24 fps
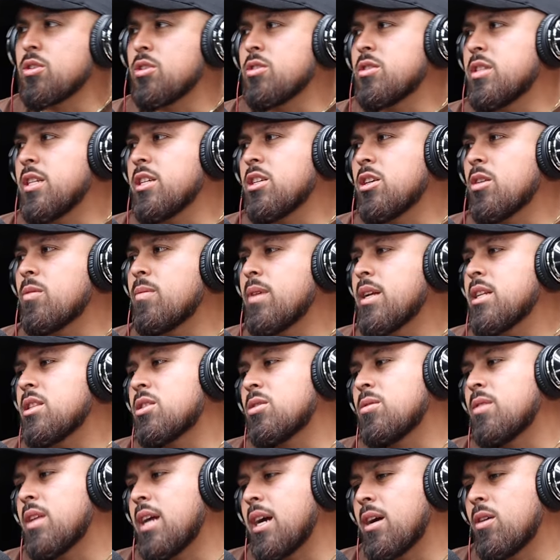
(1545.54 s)
do you think you went
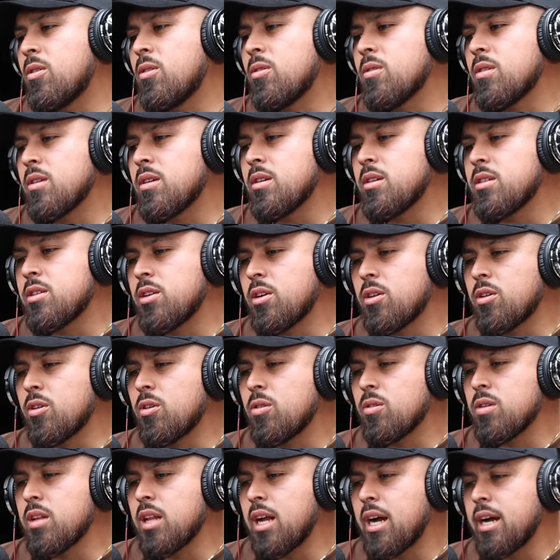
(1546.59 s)
through that whole, your
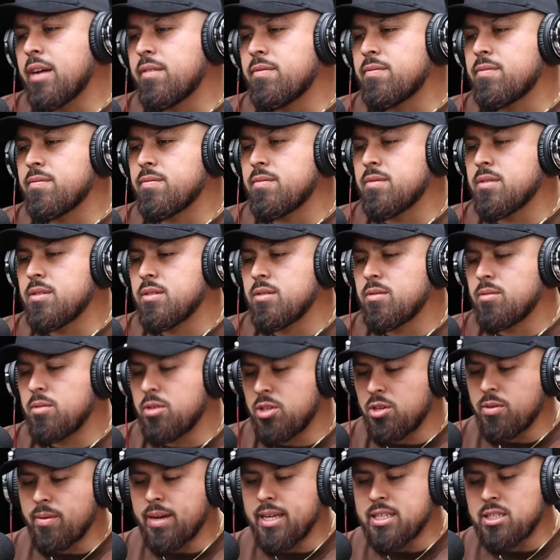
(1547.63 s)
whole life, or
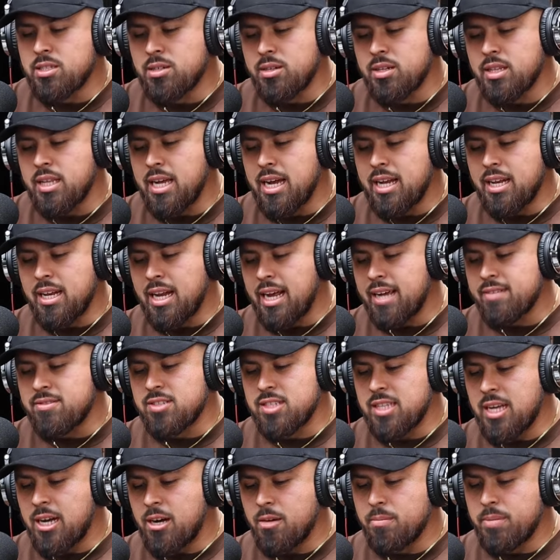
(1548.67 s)
you entered that
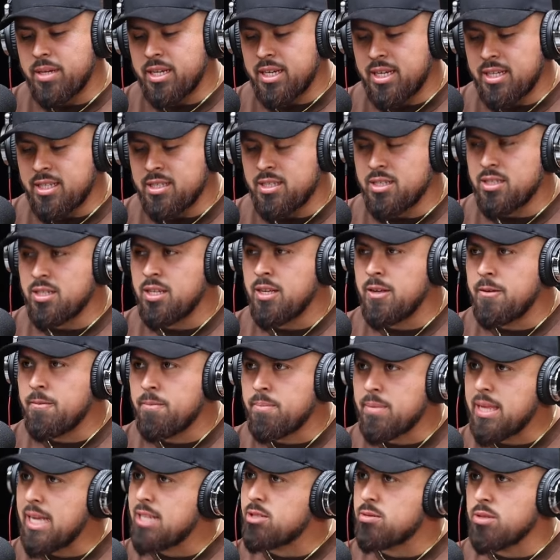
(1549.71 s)
lifestyle because
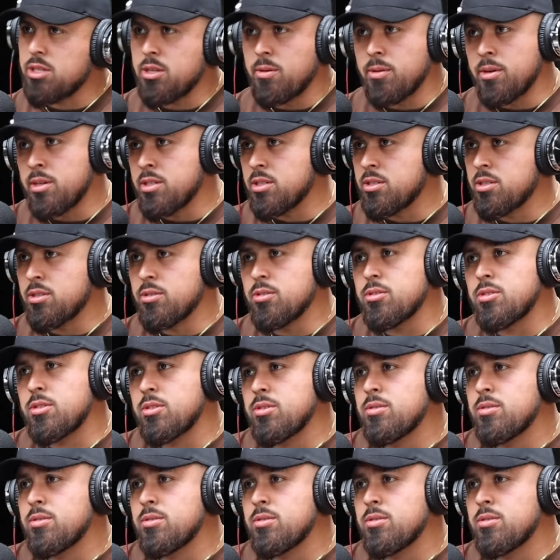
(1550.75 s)
that's what you were introduced